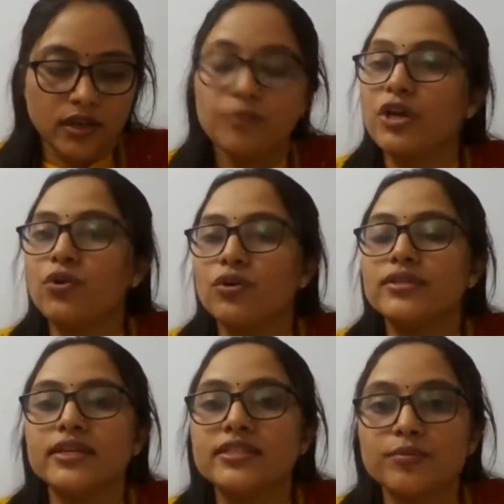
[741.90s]
Because
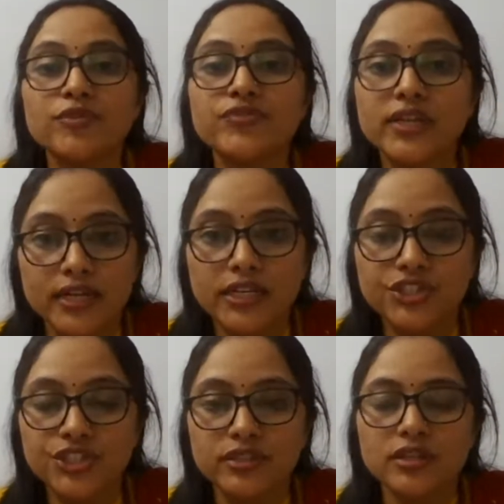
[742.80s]
in some of the
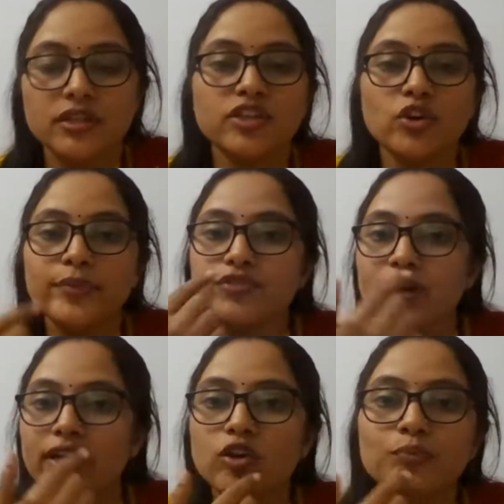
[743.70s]
condition, there will be
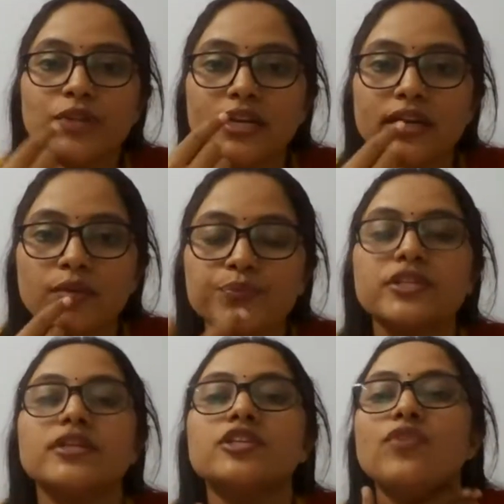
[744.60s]
swelling of the
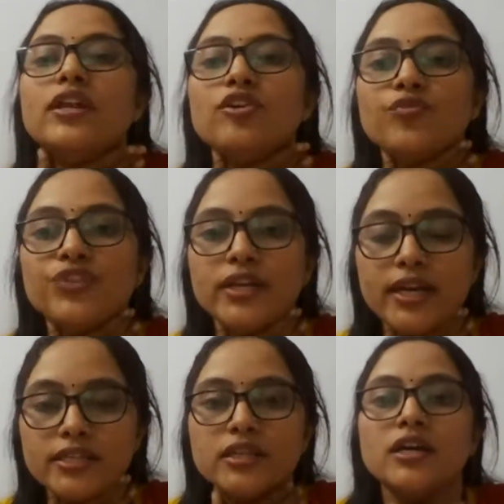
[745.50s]
lips, swelling of the
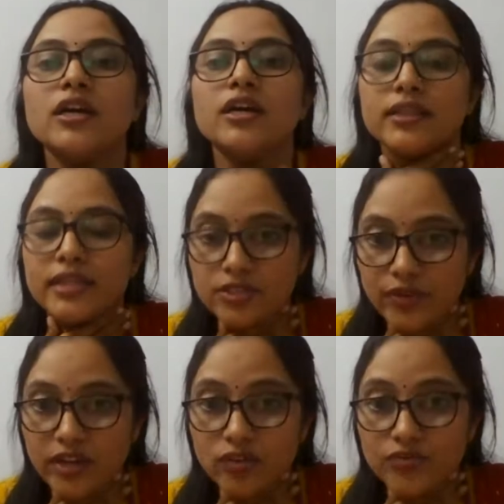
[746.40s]
necks, this
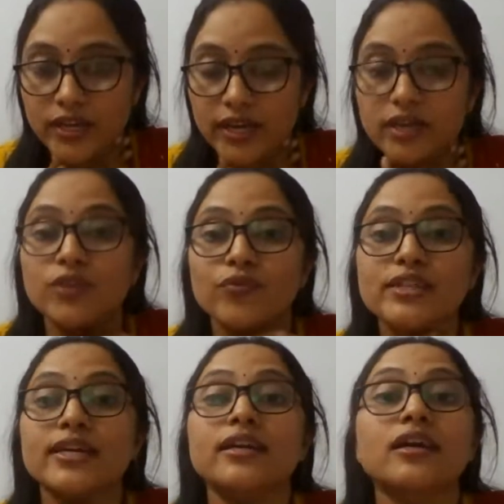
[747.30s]
swelling of the neck, which
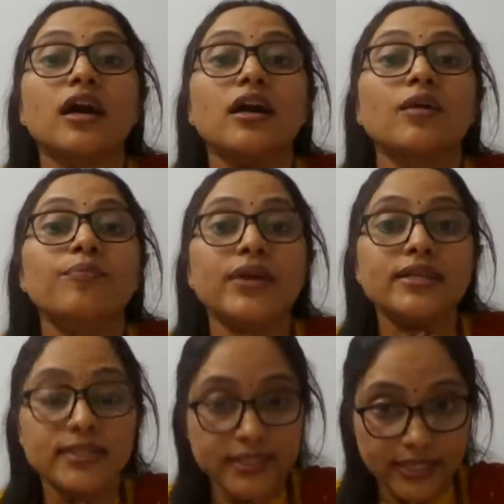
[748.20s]
can compress
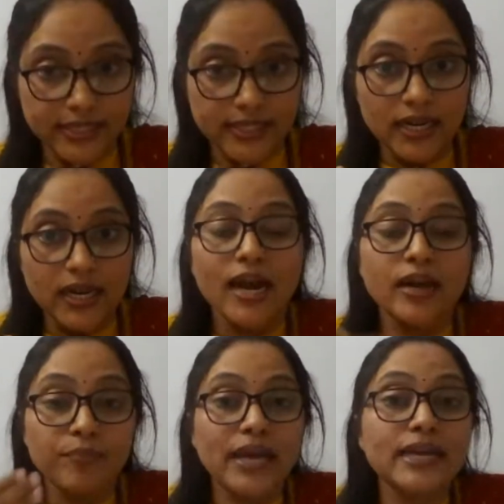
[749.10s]
the trachea and
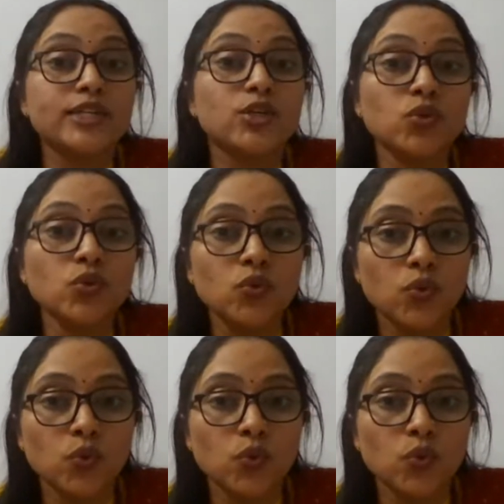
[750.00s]
may lead to